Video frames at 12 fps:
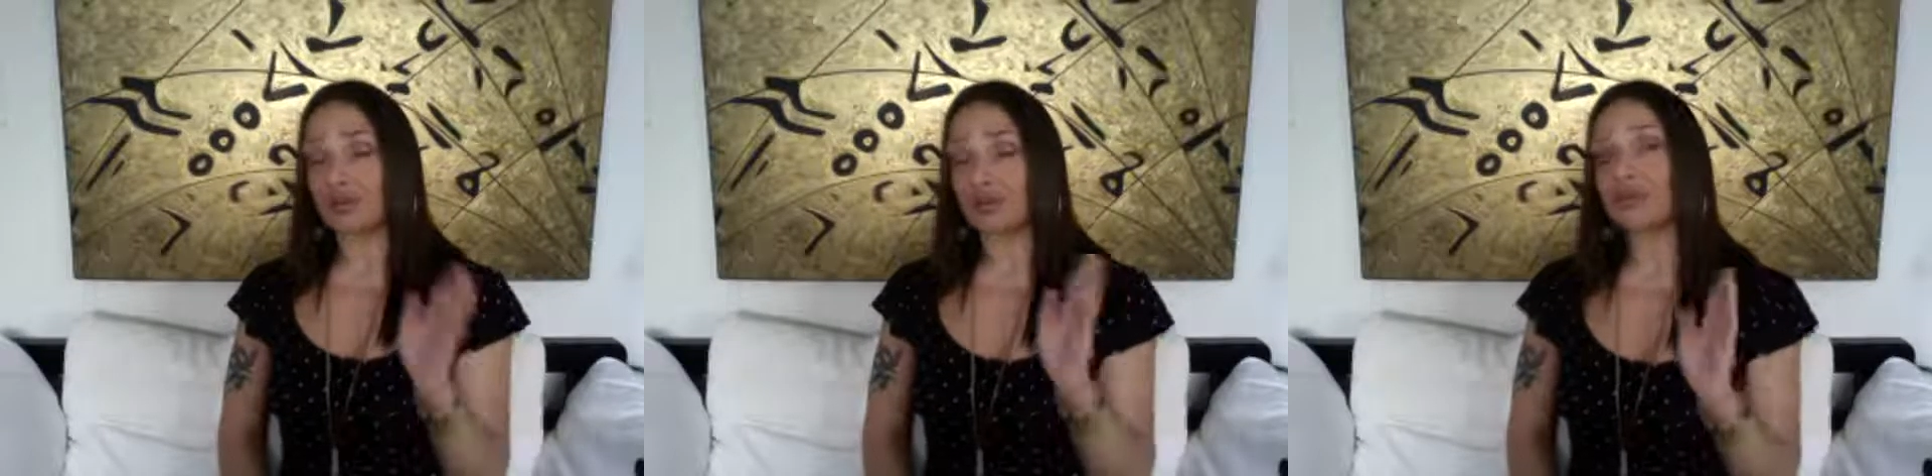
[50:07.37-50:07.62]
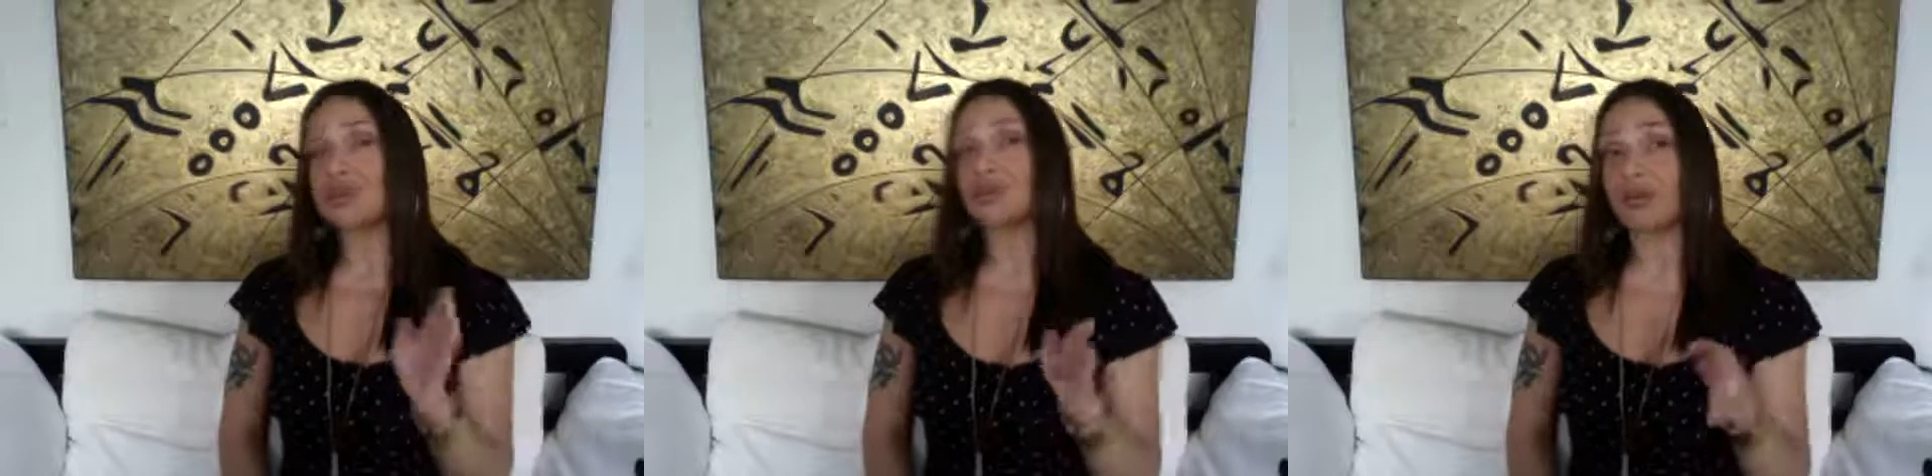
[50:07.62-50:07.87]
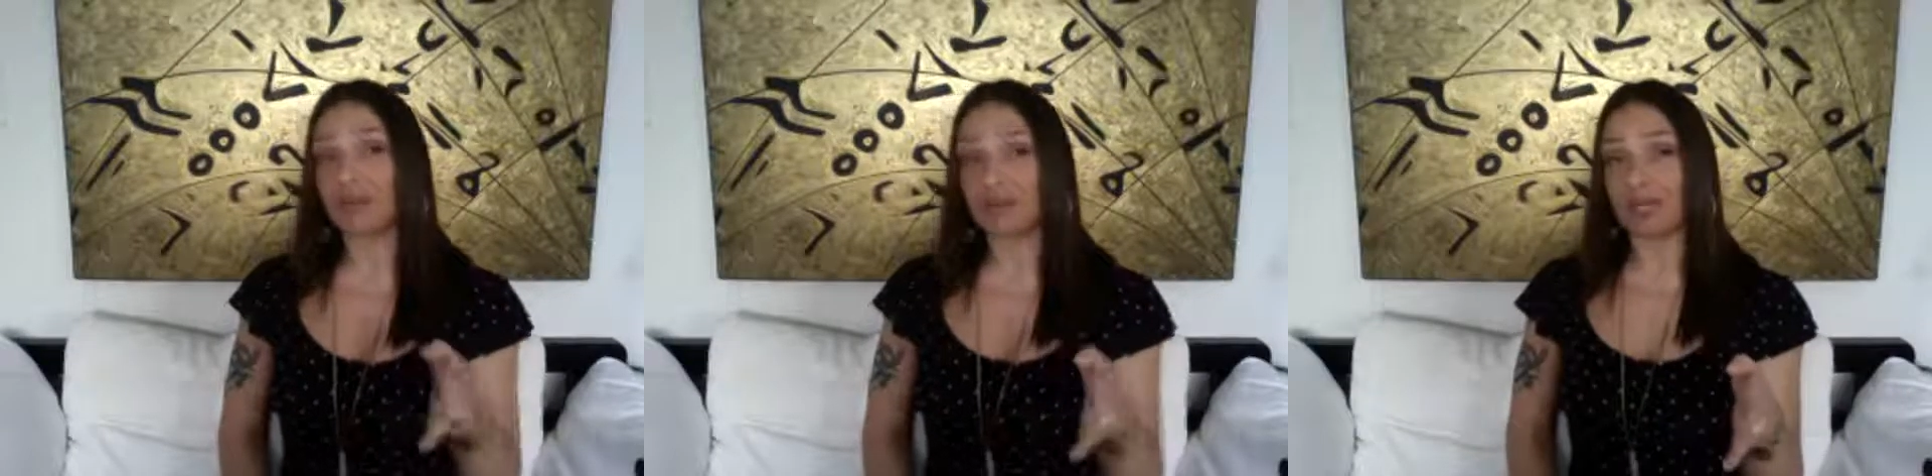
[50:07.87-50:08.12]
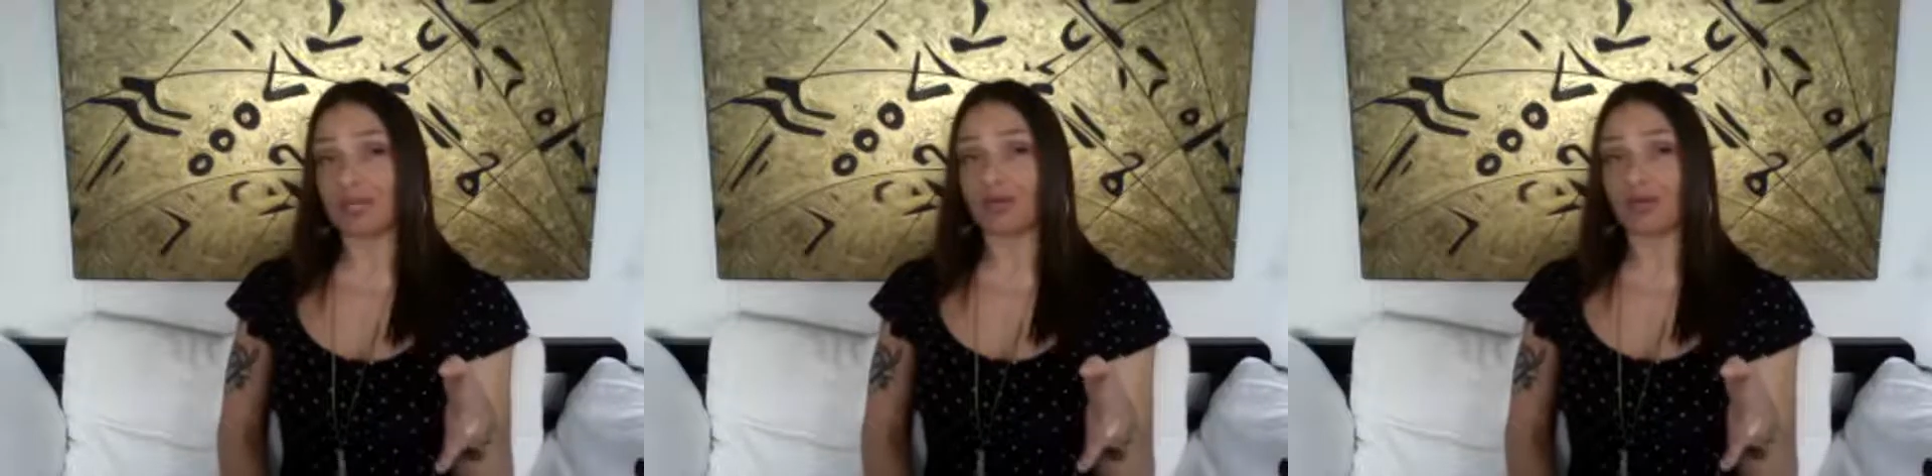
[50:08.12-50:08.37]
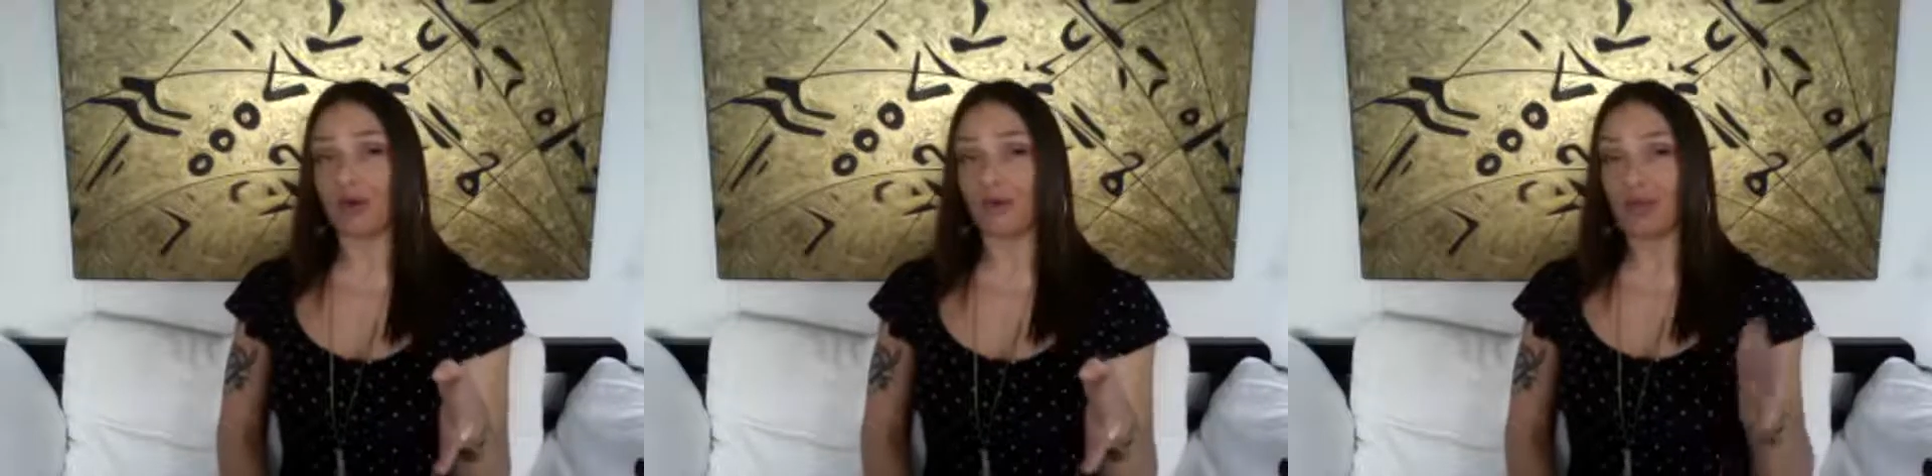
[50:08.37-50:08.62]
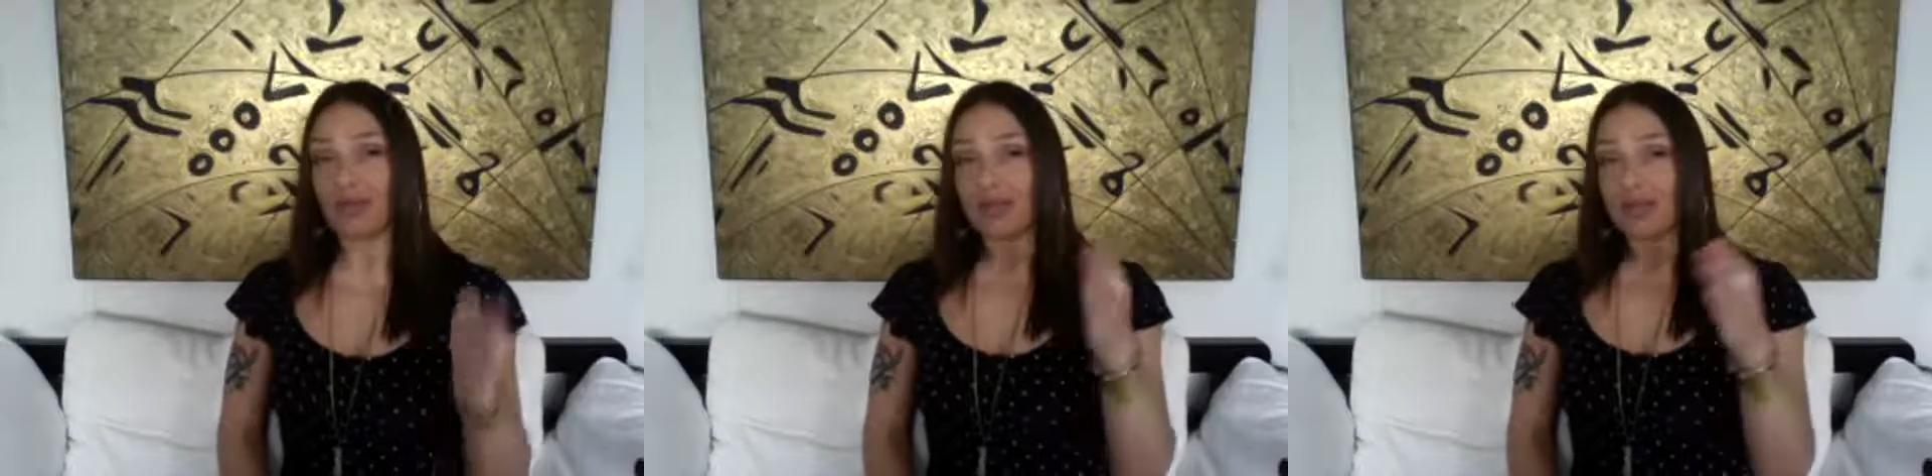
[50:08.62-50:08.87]
This is what I'm getting, though,
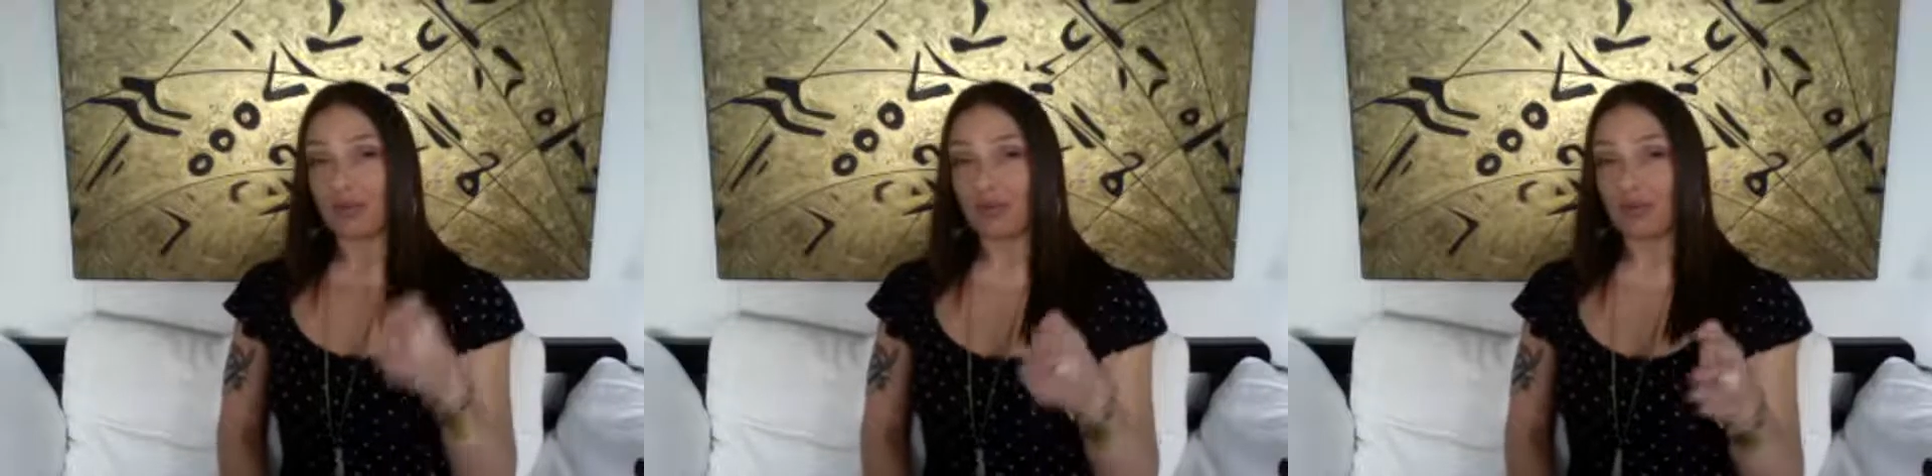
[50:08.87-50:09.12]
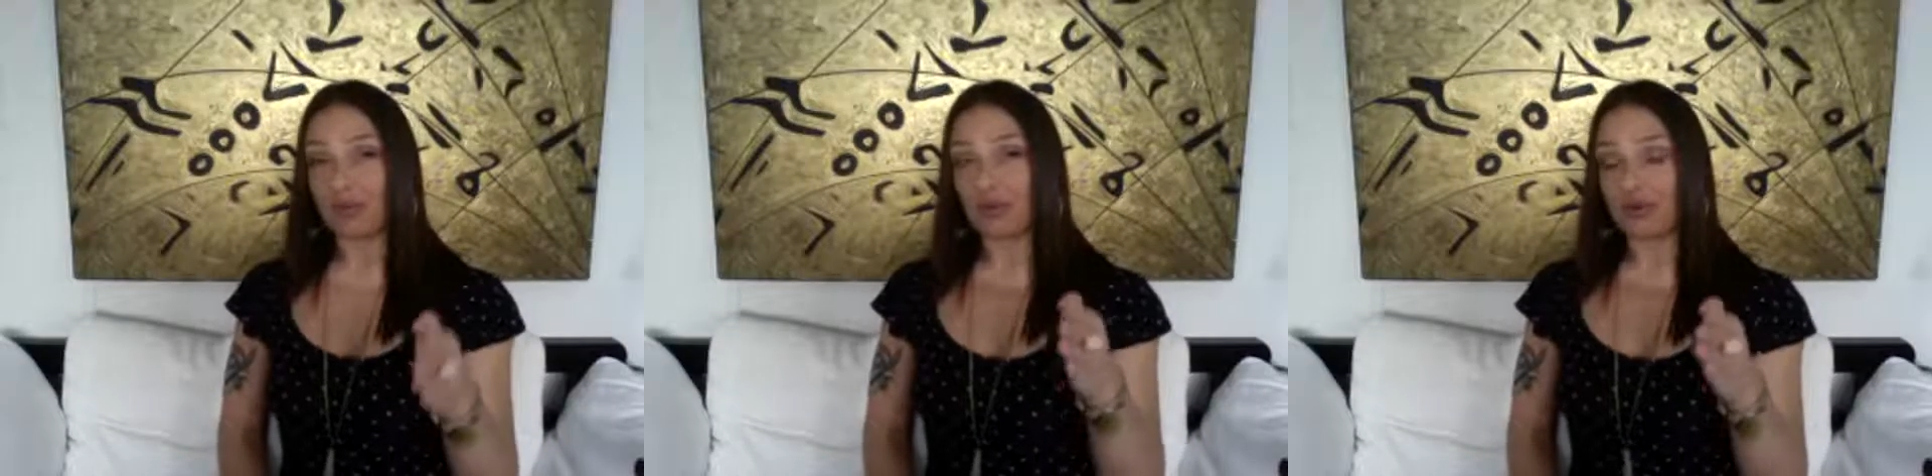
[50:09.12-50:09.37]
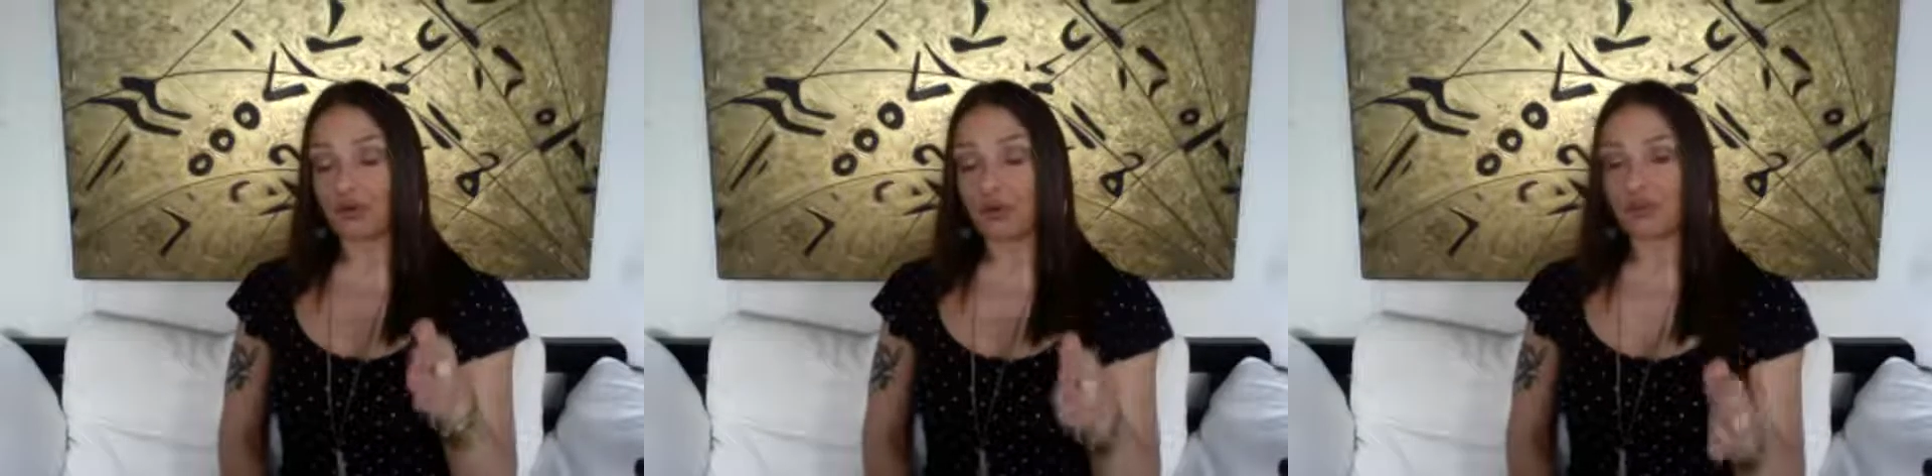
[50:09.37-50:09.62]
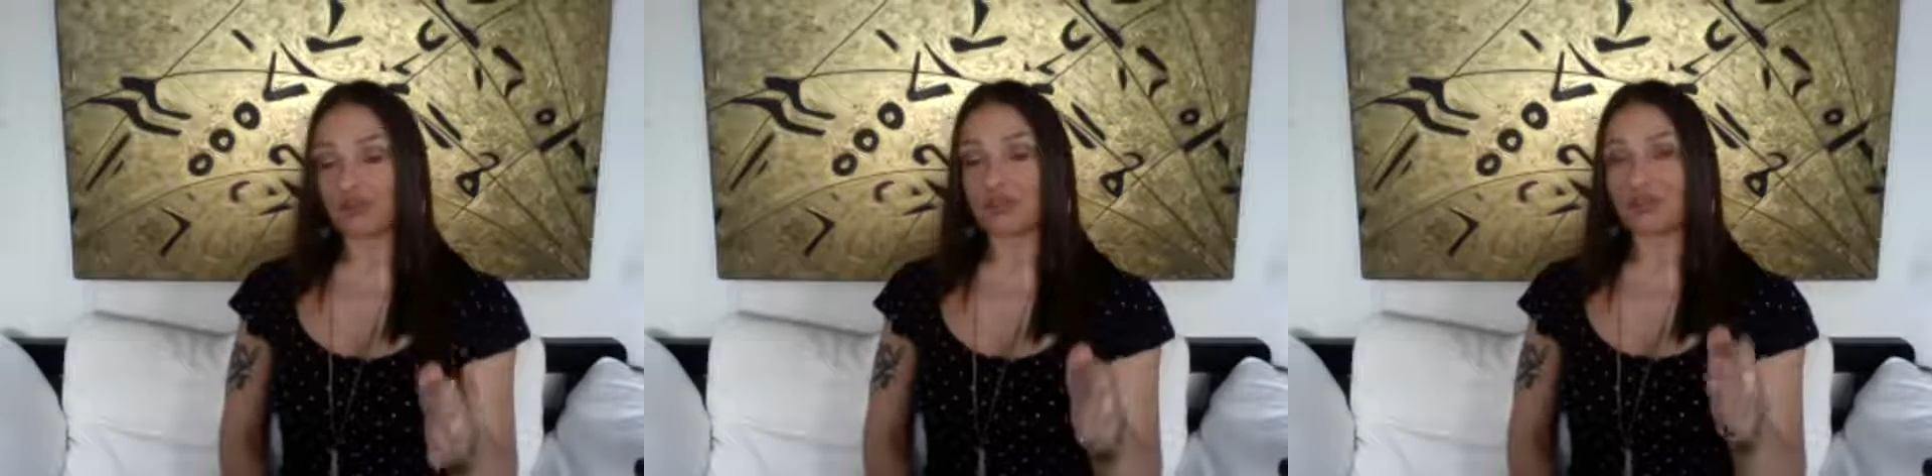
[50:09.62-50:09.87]
with your question,